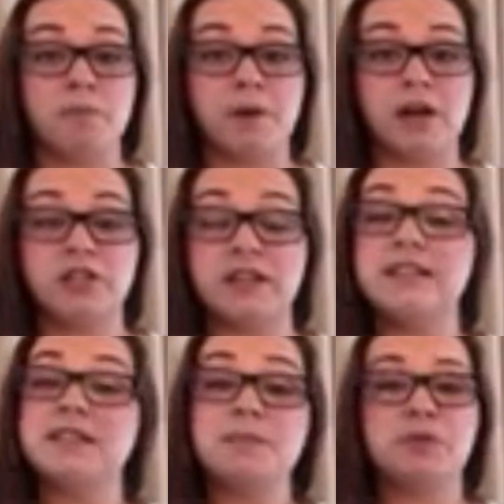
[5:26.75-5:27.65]
Pudge
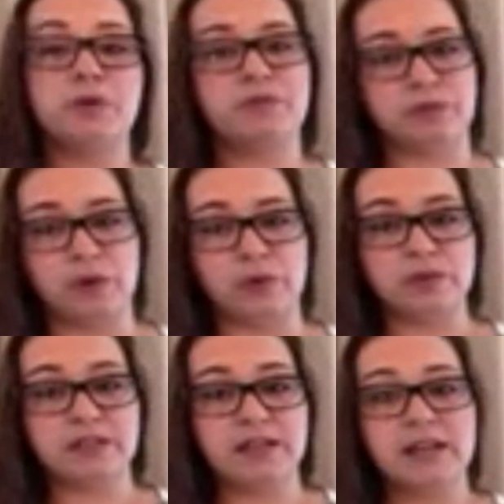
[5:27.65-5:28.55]
is some sort of local
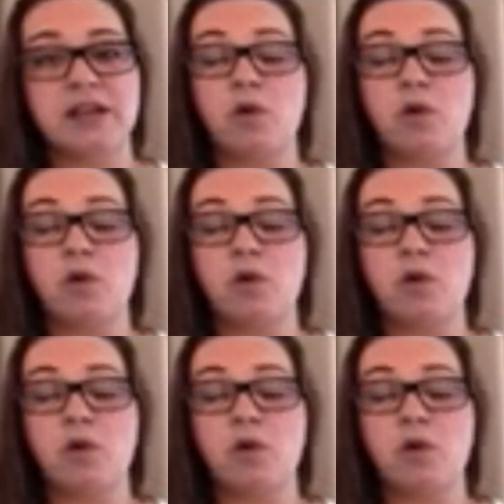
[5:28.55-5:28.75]
deity